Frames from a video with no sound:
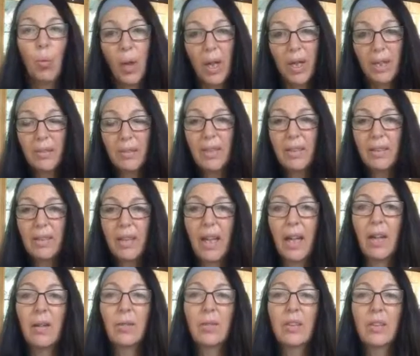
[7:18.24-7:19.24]
one of these
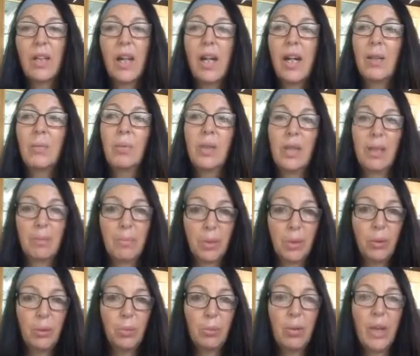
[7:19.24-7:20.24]
towns I went up
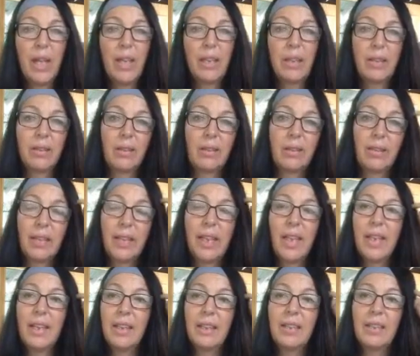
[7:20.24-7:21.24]
to
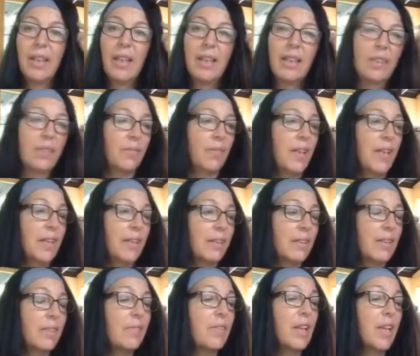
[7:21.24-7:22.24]
regularly, and it's funny
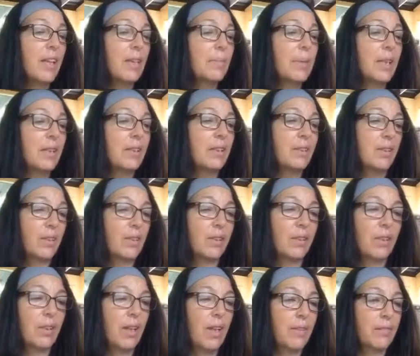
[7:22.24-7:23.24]
because I've thought about this
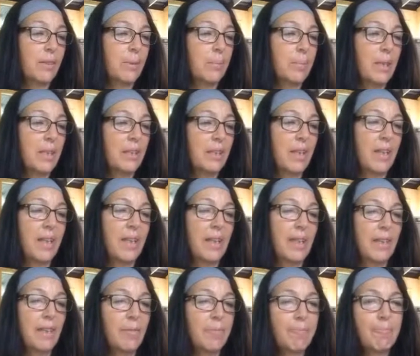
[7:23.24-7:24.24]
girl often because I
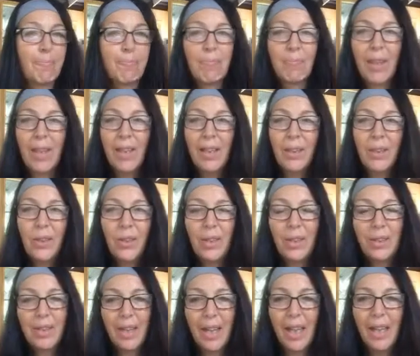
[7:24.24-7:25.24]
think
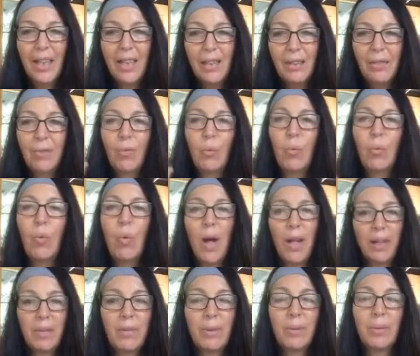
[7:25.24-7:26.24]
she's kind of
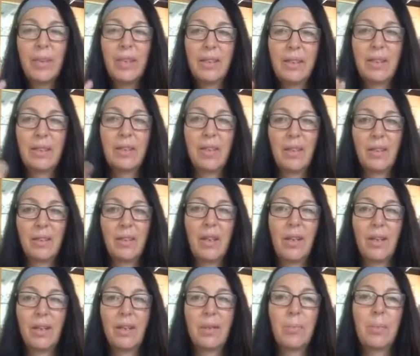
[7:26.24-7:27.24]
one of the reasons I
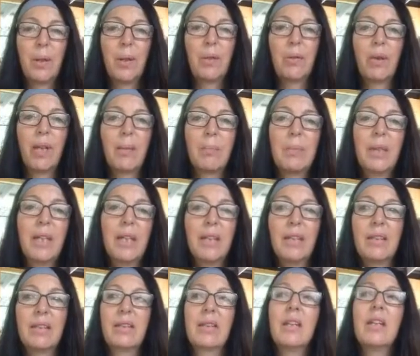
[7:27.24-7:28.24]
started the program,
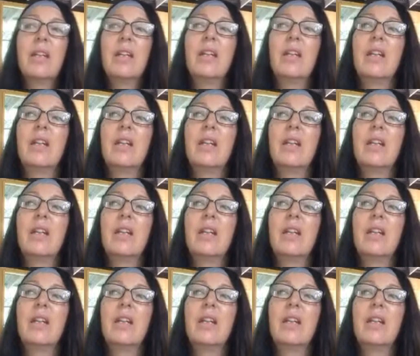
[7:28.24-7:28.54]
because